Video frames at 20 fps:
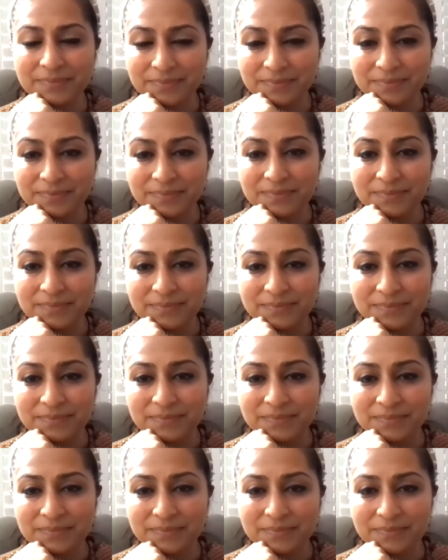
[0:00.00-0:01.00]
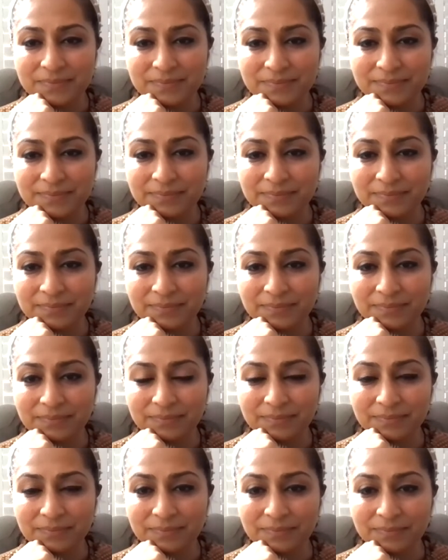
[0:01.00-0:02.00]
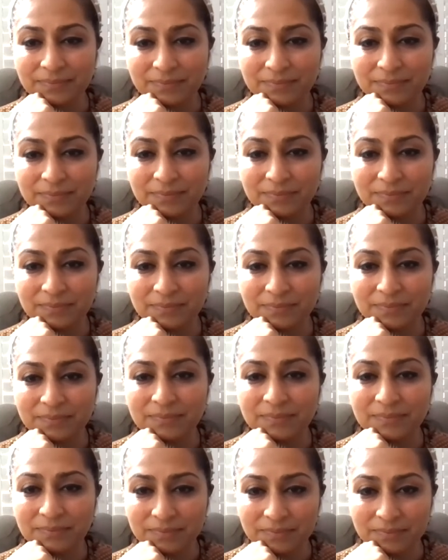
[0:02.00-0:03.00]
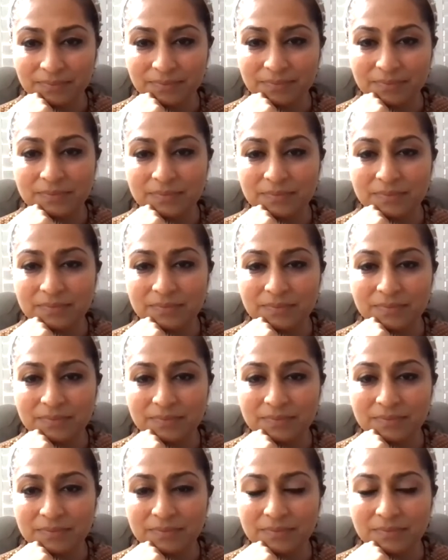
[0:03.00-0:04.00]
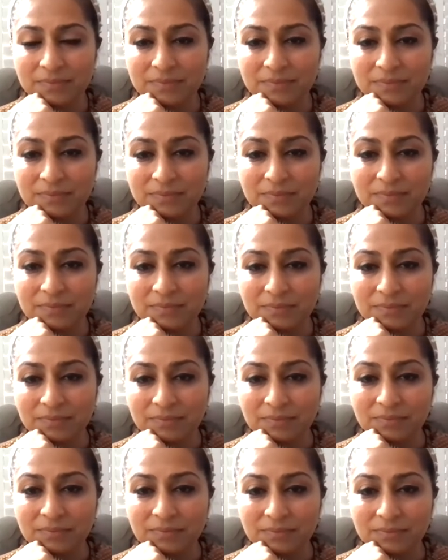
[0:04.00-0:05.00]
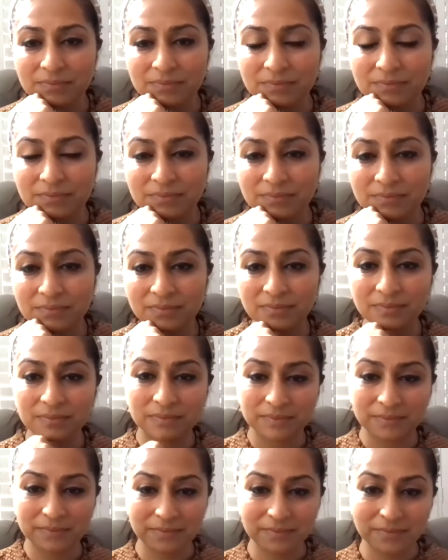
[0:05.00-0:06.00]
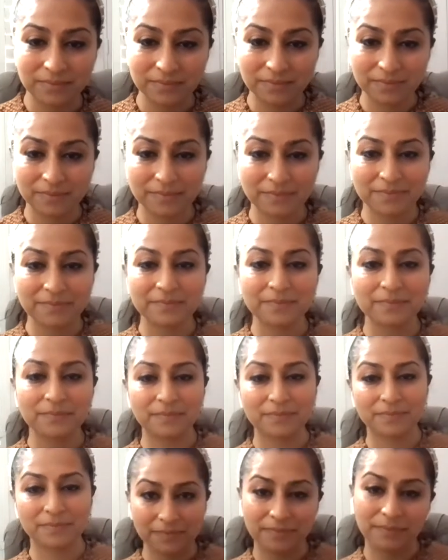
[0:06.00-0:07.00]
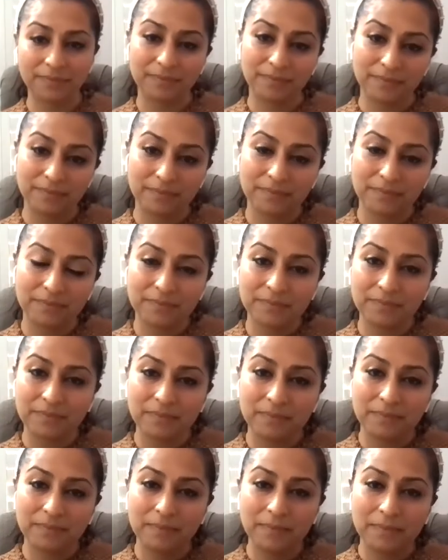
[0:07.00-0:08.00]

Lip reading: No words are spoken by the person on screen.